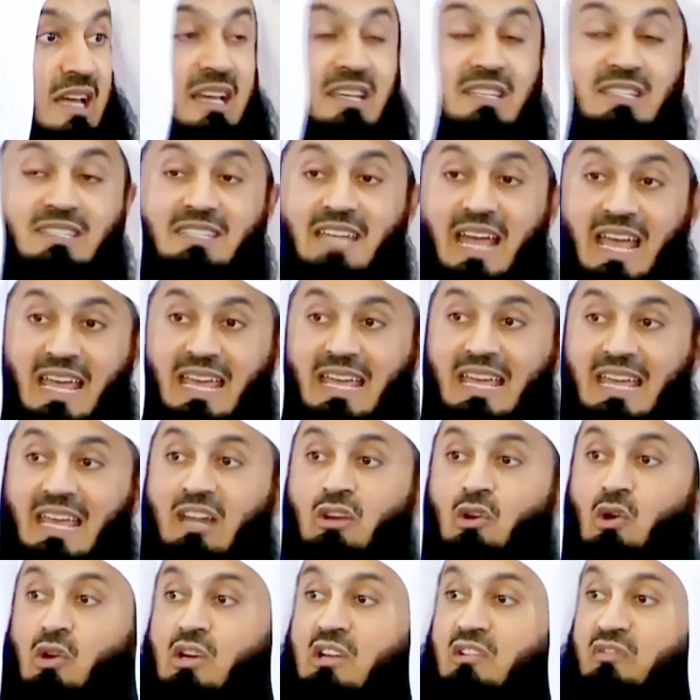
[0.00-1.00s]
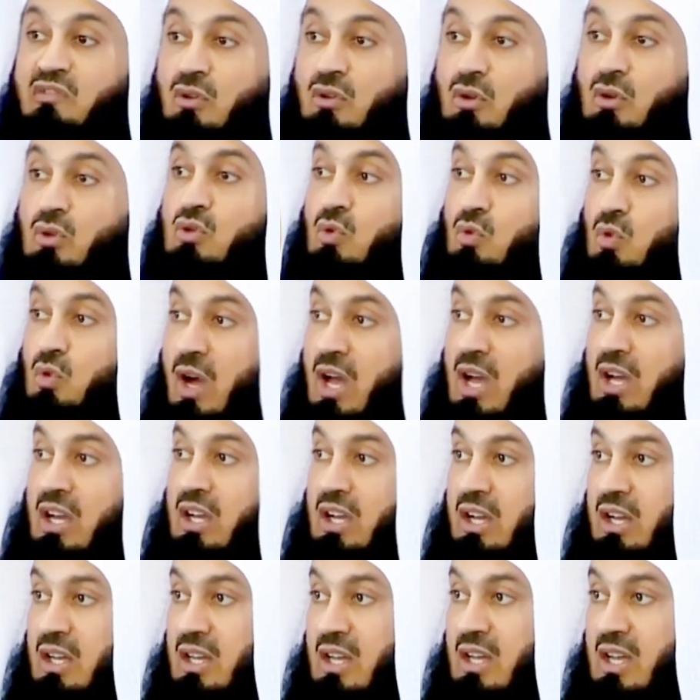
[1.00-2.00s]
and day in order for you to
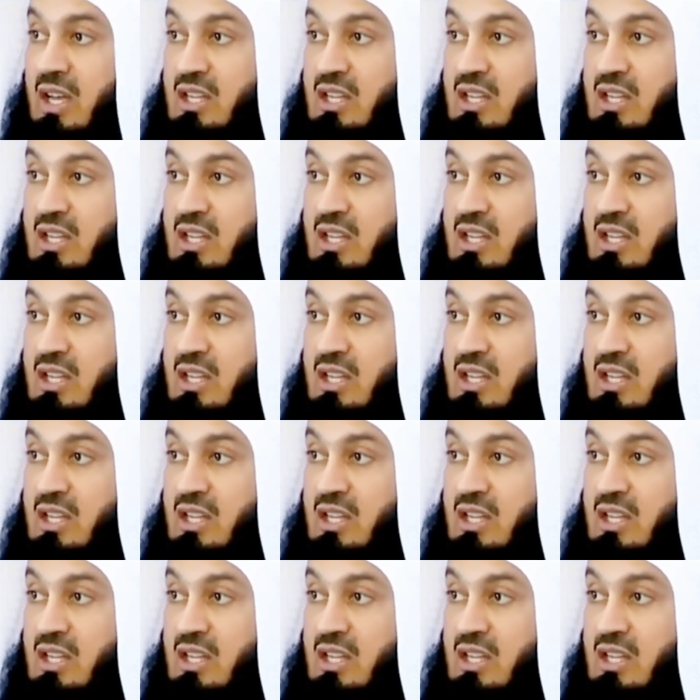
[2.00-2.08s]
work.